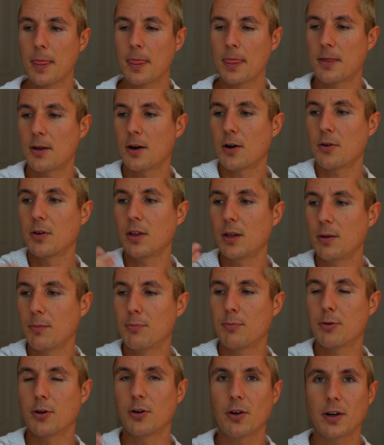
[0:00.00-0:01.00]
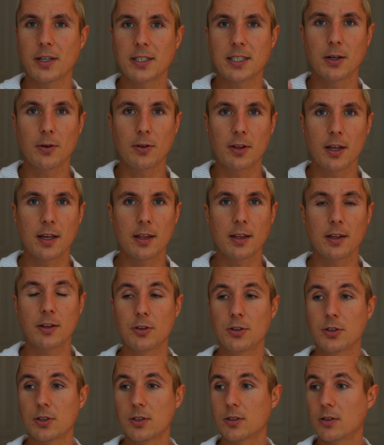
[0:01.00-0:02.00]
they're not really progressing with anything.
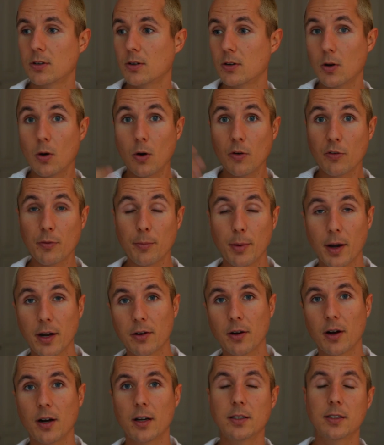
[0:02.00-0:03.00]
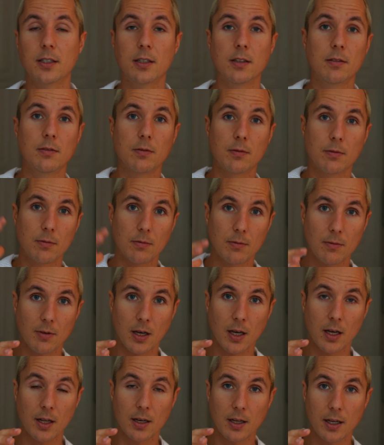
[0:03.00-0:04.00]
They're just going for bike rides and
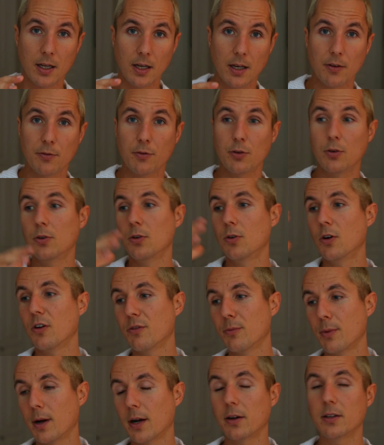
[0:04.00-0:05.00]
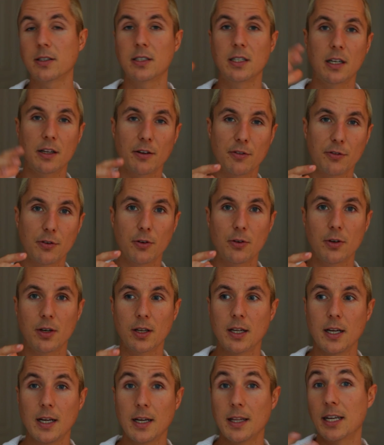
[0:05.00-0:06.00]
eating food, and going for bike rides and eating food,
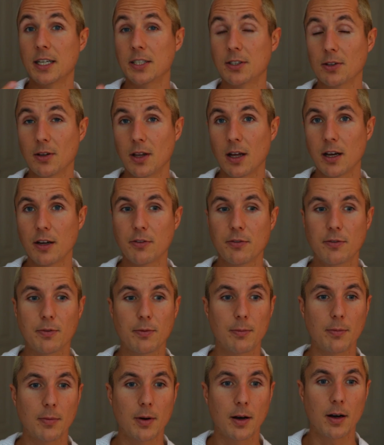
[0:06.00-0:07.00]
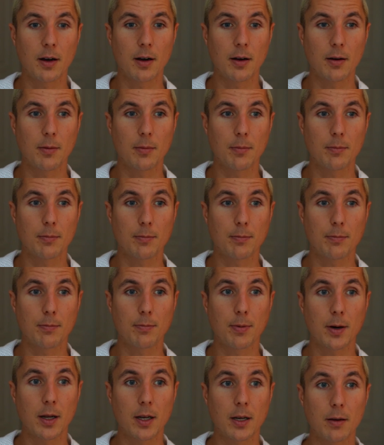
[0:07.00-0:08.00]
and that's their life.
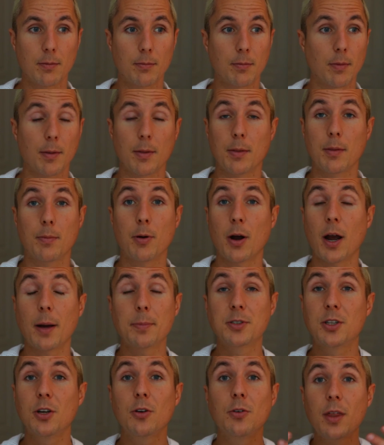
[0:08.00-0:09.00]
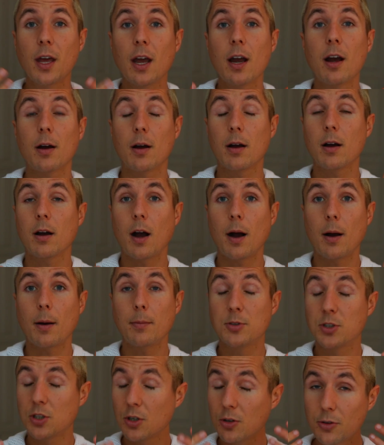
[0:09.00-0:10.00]
But perhaps they're there.
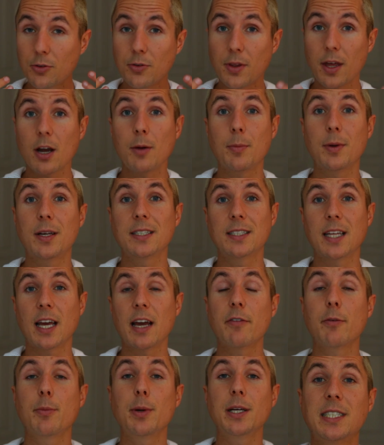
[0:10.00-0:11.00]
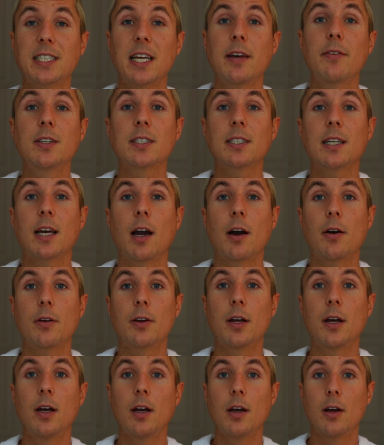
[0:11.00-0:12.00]
I'm sure they're there because they have a savings
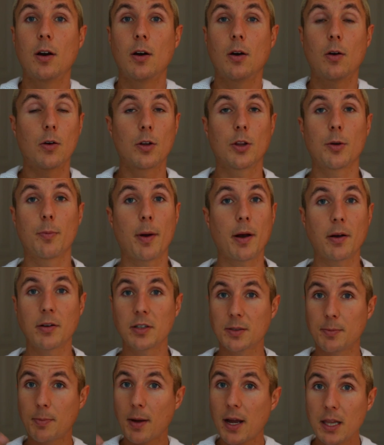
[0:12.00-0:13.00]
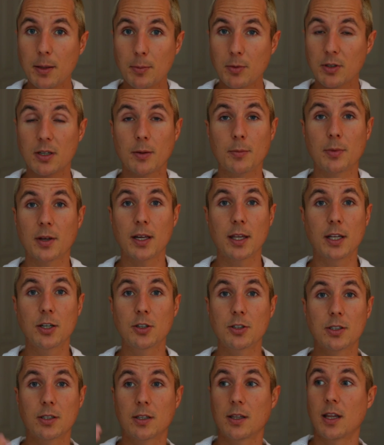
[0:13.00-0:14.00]
account, or their parents paid them or something, and they
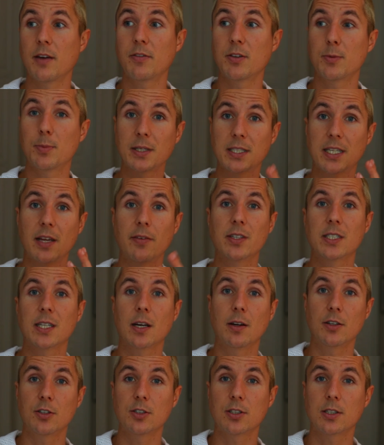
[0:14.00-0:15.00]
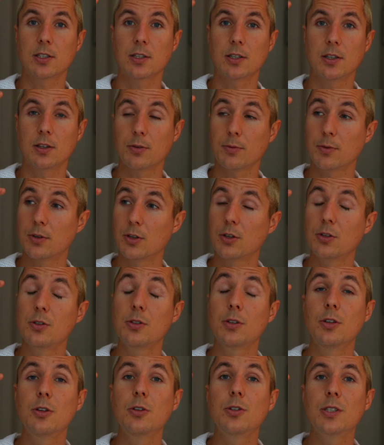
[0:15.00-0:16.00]
have this big savings account, and just they're
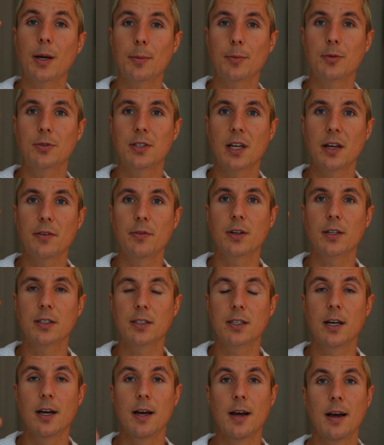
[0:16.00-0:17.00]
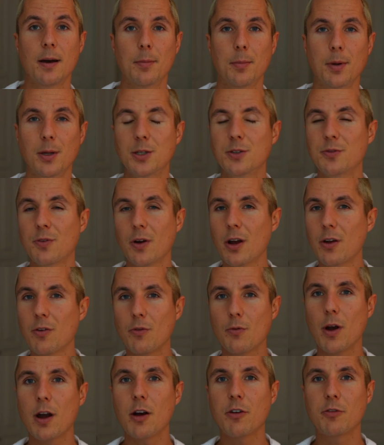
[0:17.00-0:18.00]
using up their savings. But it was very
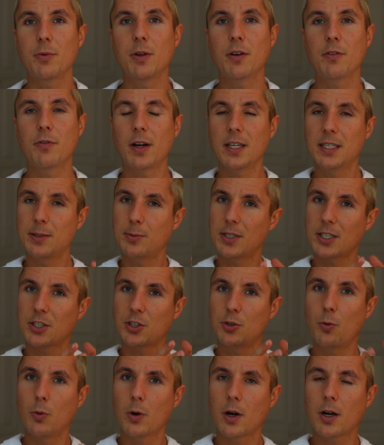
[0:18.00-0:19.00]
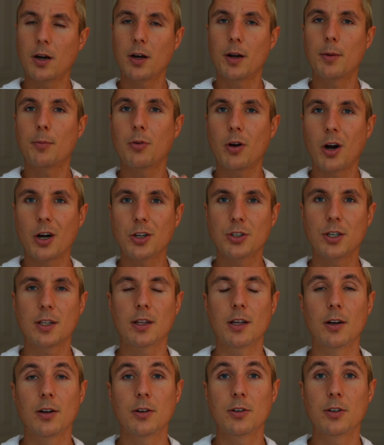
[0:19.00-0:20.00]
rare for me to find somebody actually working on a project
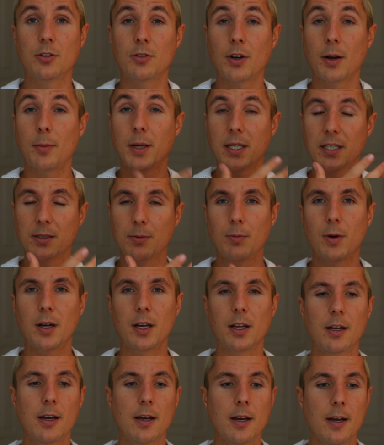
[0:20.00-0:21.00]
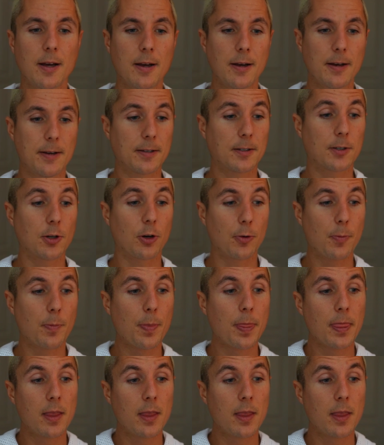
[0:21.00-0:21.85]
there to try and make some money. So